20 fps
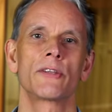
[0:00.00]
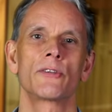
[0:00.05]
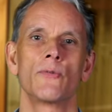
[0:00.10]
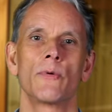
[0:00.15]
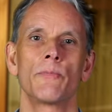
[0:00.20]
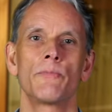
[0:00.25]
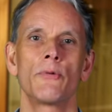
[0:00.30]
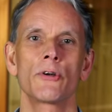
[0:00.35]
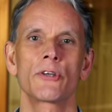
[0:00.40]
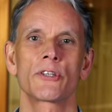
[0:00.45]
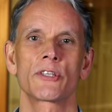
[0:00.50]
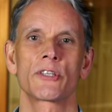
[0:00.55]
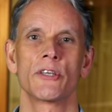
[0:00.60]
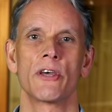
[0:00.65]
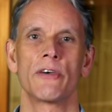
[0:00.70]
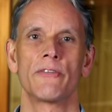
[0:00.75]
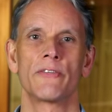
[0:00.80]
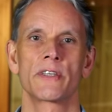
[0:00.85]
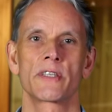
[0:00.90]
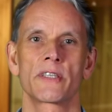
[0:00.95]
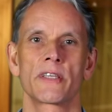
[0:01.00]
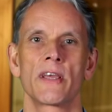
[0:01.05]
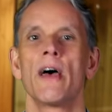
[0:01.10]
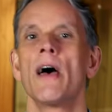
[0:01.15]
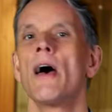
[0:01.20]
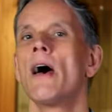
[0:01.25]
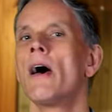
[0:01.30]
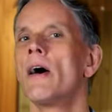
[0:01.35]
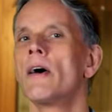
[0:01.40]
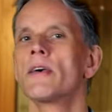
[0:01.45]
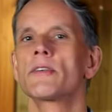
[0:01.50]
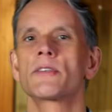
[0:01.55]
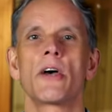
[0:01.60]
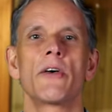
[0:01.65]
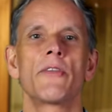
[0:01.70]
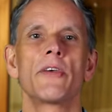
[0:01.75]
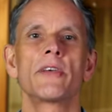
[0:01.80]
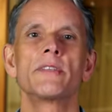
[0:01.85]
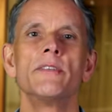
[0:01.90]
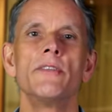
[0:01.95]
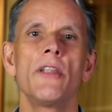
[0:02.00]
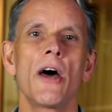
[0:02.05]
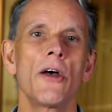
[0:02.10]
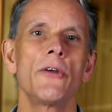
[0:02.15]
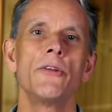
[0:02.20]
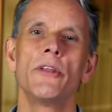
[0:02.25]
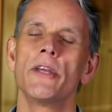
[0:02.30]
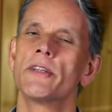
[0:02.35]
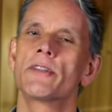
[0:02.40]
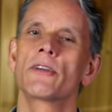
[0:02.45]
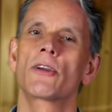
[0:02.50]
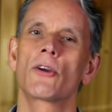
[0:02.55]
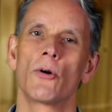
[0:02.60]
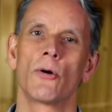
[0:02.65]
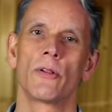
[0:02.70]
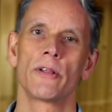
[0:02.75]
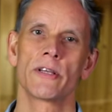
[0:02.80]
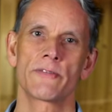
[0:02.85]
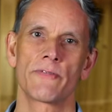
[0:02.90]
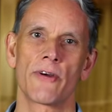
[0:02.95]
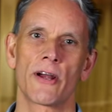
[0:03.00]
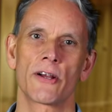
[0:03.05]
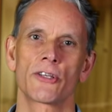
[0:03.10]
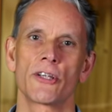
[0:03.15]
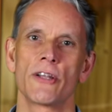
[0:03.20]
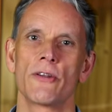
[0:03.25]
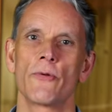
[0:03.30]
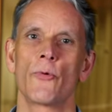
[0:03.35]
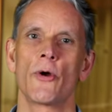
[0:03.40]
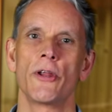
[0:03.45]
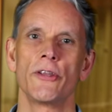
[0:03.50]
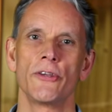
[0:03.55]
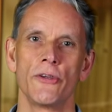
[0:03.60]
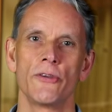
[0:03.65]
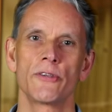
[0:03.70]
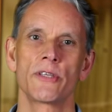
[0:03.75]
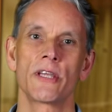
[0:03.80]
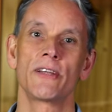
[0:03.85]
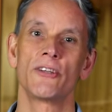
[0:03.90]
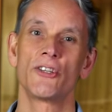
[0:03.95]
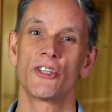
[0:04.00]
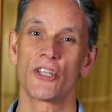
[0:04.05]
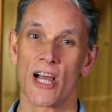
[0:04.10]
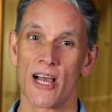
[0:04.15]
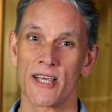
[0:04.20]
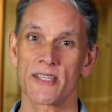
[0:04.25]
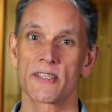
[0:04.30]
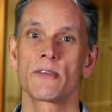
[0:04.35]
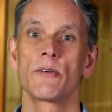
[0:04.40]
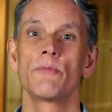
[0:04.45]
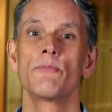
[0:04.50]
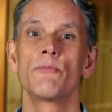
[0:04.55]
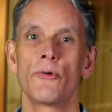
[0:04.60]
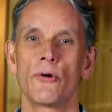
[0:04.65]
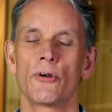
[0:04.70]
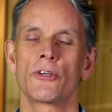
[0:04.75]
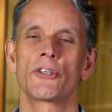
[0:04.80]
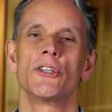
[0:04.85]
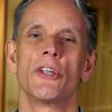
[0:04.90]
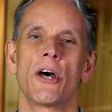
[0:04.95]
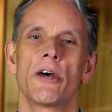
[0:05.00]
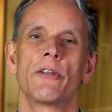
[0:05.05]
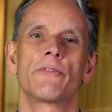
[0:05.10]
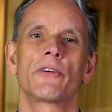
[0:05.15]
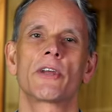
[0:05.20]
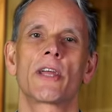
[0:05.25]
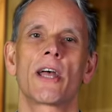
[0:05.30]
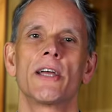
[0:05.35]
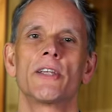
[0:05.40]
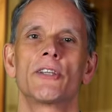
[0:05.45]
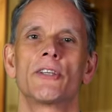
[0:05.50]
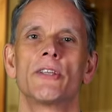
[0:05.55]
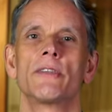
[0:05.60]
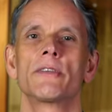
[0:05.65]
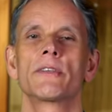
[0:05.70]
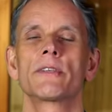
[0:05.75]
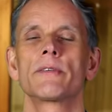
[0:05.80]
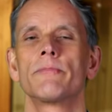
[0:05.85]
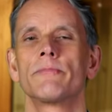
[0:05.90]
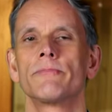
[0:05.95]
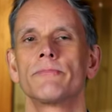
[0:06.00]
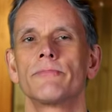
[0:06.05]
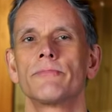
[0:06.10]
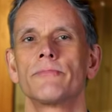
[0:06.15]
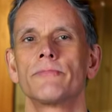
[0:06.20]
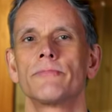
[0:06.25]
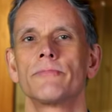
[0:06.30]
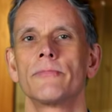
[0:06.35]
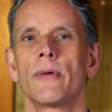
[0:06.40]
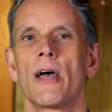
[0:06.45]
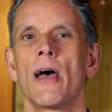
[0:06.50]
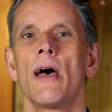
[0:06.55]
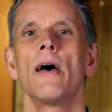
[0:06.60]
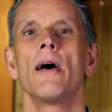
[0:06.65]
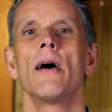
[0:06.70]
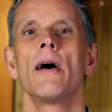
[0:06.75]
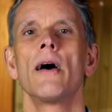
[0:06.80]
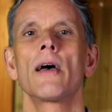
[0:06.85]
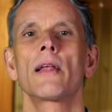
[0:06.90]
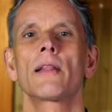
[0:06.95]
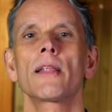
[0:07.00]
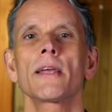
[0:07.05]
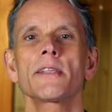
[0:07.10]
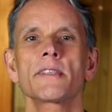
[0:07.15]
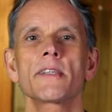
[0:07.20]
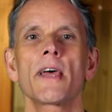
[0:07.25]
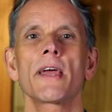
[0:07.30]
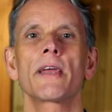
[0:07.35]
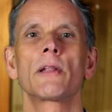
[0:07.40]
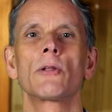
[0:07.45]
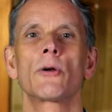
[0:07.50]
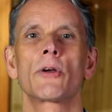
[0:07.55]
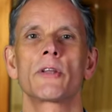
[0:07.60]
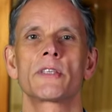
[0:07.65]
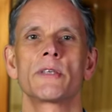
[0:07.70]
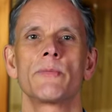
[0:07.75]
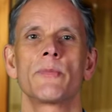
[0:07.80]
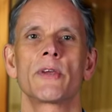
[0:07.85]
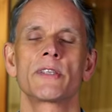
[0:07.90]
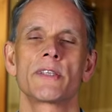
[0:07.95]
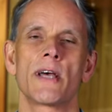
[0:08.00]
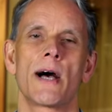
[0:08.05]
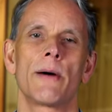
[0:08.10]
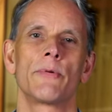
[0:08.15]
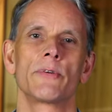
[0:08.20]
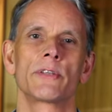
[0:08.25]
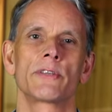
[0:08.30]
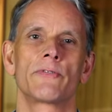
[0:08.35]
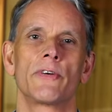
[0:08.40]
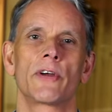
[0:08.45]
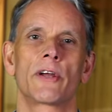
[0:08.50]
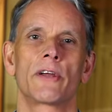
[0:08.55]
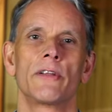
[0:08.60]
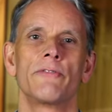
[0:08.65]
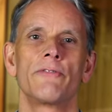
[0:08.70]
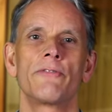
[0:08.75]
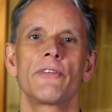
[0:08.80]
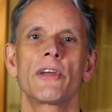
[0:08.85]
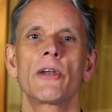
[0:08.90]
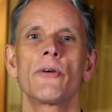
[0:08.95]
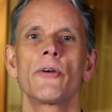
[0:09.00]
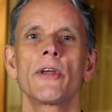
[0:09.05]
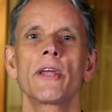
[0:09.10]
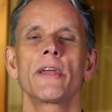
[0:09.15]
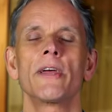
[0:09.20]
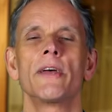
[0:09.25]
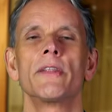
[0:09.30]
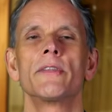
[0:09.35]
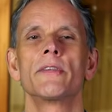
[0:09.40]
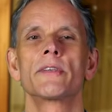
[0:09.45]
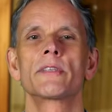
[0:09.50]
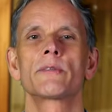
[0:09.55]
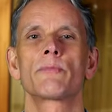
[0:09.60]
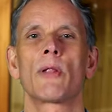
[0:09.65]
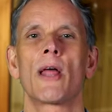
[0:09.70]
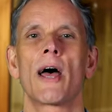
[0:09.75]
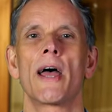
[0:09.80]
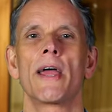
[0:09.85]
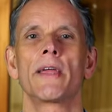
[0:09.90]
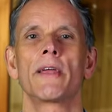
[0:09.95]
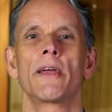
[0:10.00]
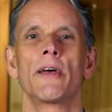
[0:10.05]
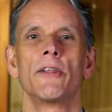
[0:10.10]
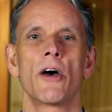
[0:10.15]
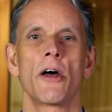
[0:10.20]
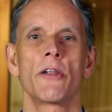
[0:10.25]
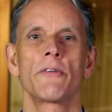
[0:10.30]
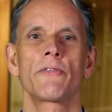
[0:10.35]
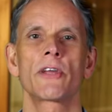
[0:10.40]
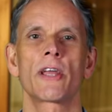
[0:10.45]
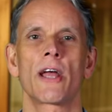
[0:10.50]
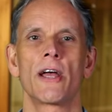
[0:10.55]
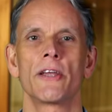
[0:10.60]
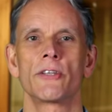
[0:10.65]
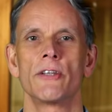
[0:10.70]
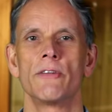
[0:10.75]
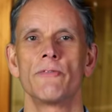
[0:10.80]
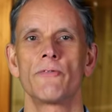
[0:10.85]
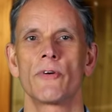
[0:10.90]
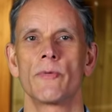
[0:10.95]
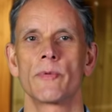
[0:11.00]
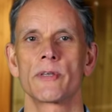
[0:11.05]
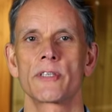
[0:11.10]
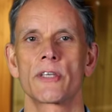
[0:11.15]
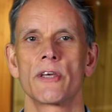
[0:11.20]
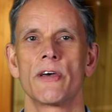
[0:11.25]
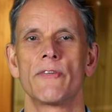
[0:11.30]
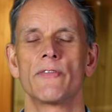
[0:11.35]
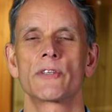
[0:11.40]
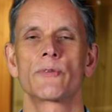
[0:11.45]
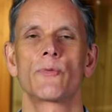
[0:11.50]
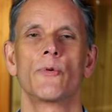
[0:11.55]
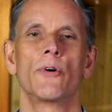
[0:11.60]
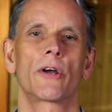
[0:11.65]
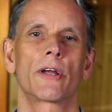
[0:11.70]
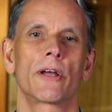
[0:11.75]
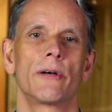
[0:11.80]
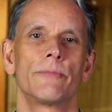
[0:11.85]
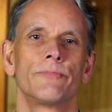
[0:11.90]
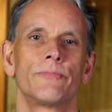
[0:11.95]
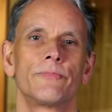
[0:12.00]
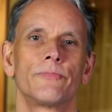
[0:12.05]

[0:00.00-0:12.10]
to a push service, so there's no need to call this function when using just push notifications. Let's take a look at some examples for configuring and displaying a notification from a service worker.